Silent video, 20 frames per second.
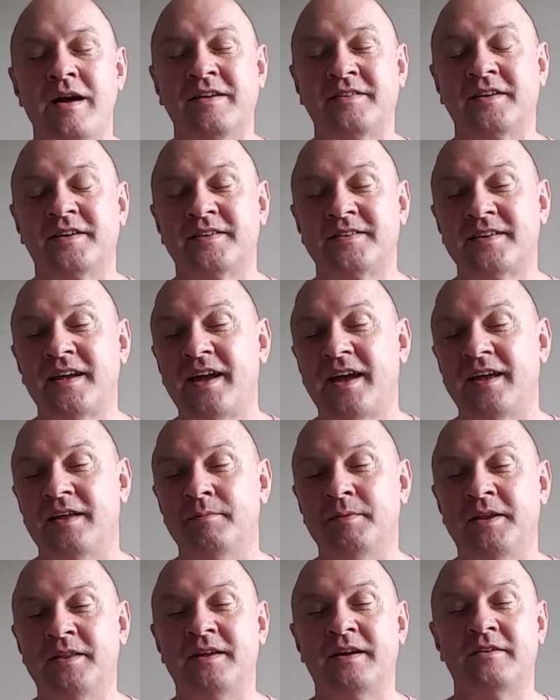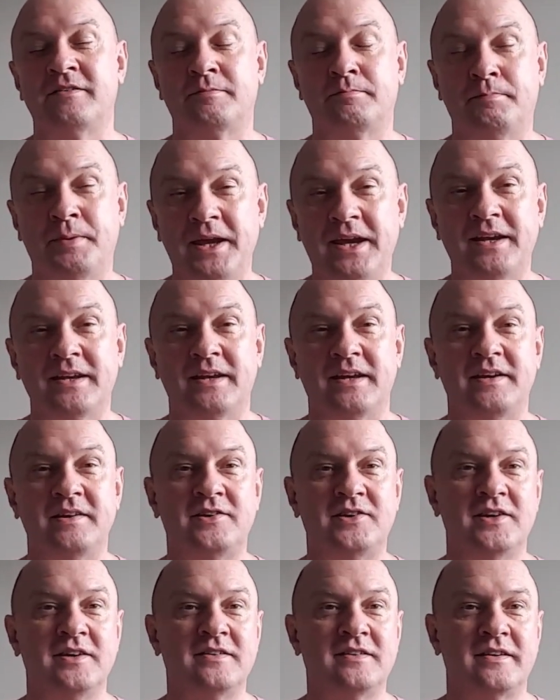As I say, I mean, there's big
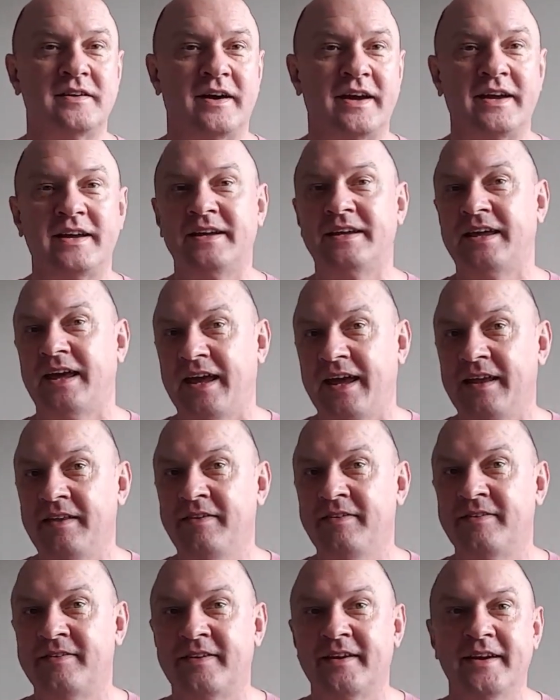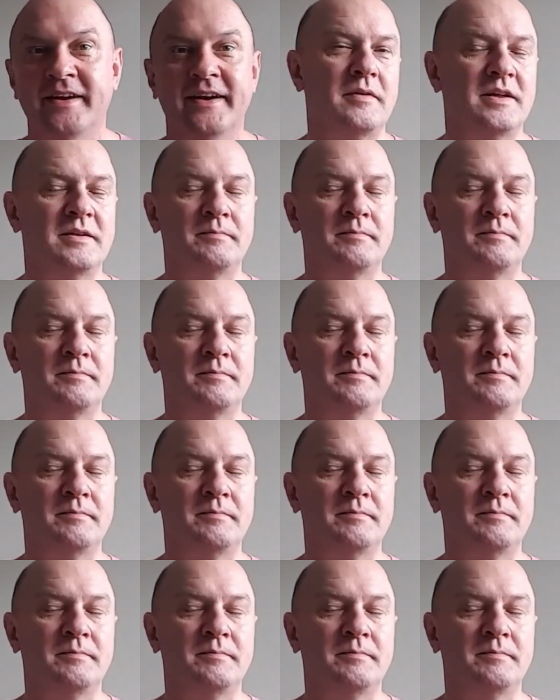niches like kids,